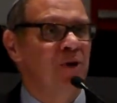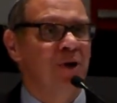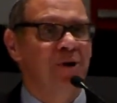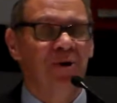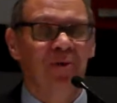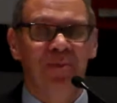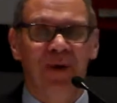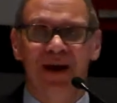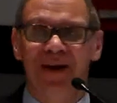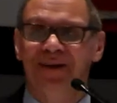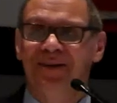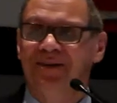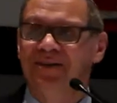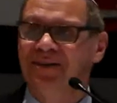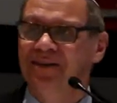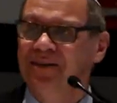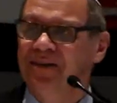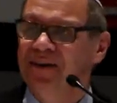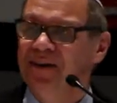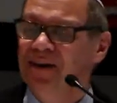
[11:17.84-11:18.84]
with all your might,"
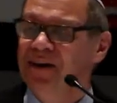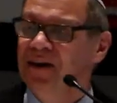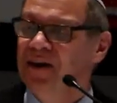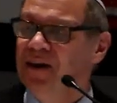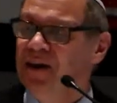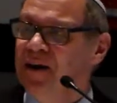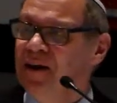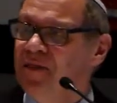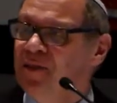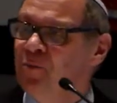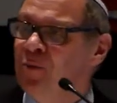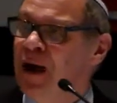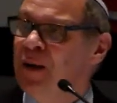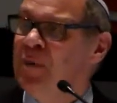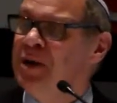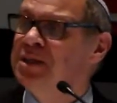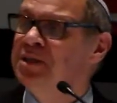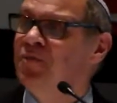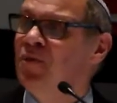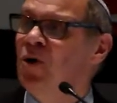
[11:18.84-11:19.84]
the
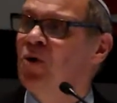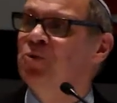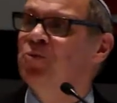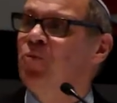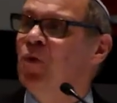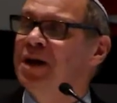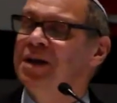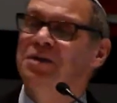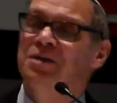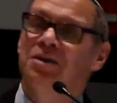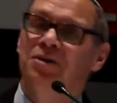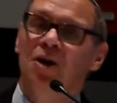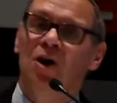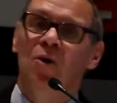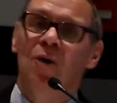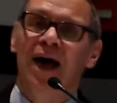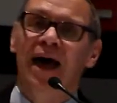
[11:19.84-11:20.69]
rabbis of old wanted to know,